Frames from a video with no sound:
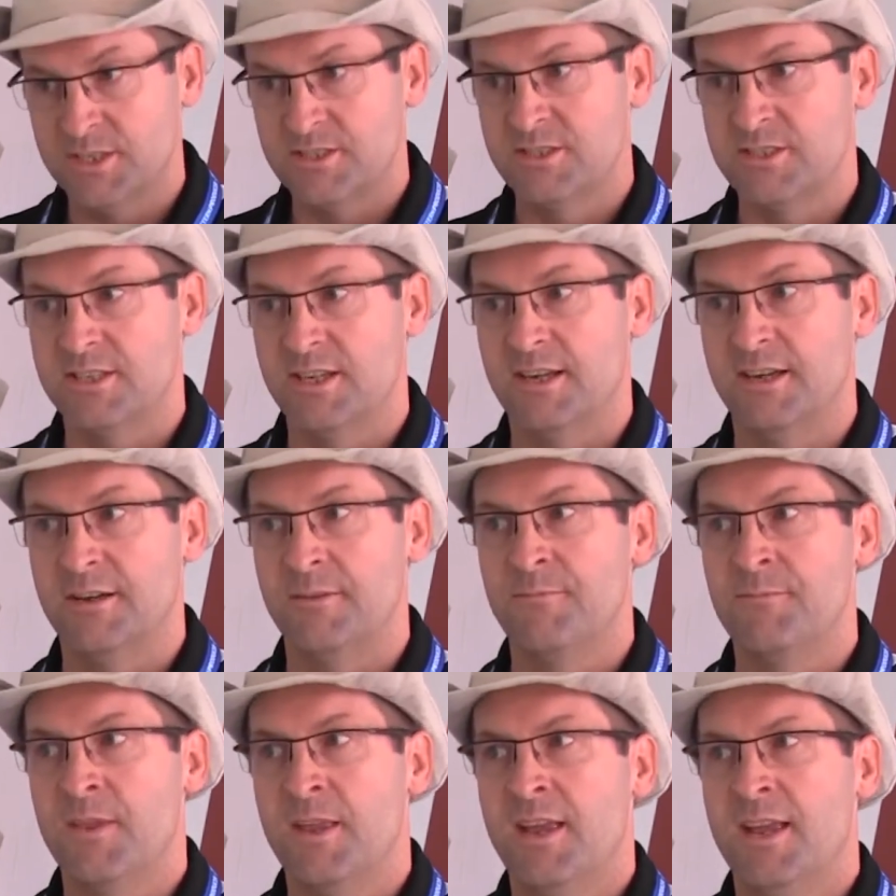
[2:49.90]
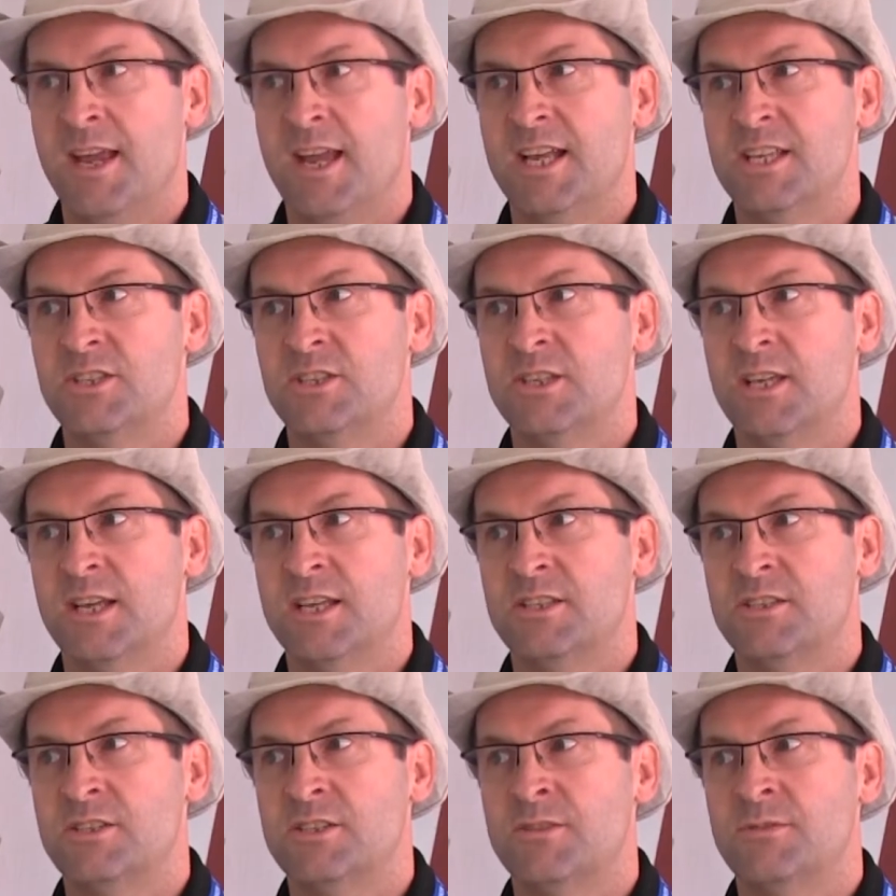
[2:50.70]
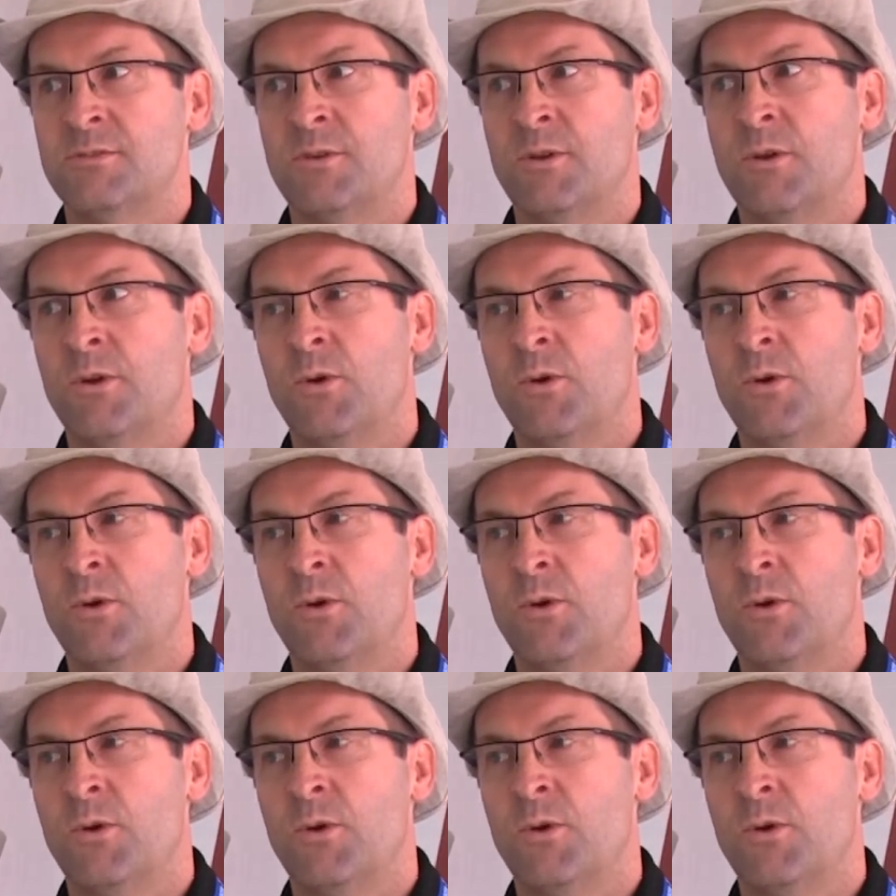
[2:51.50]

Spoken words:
it's